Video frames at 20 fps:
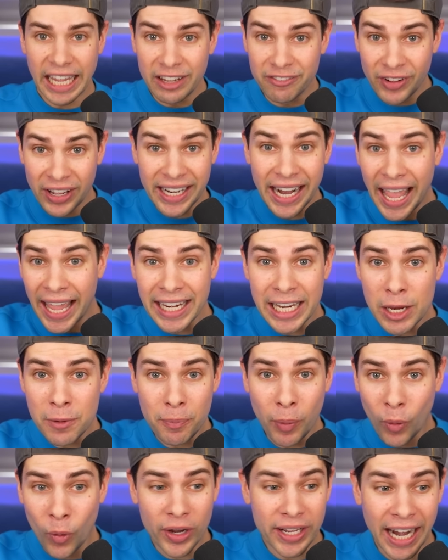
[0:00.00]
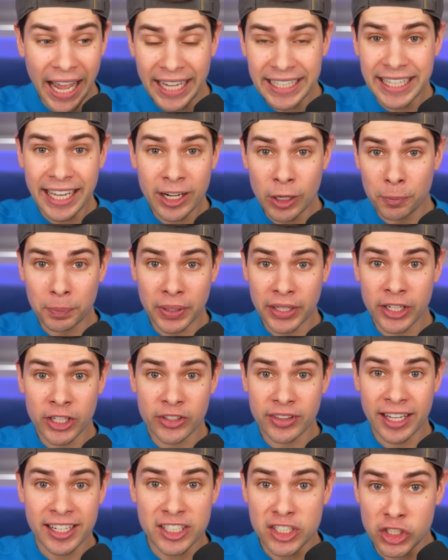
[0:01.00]
If at any point I get a player
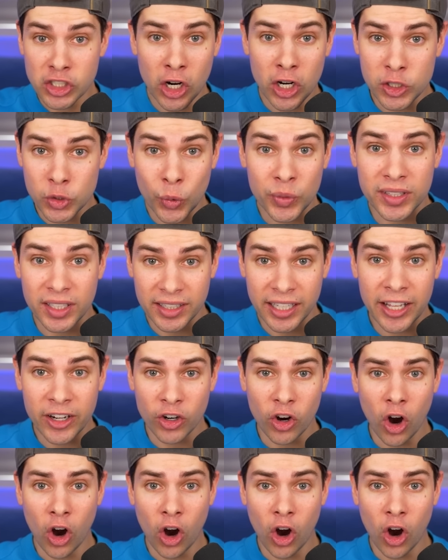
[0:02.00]
that starts with the letter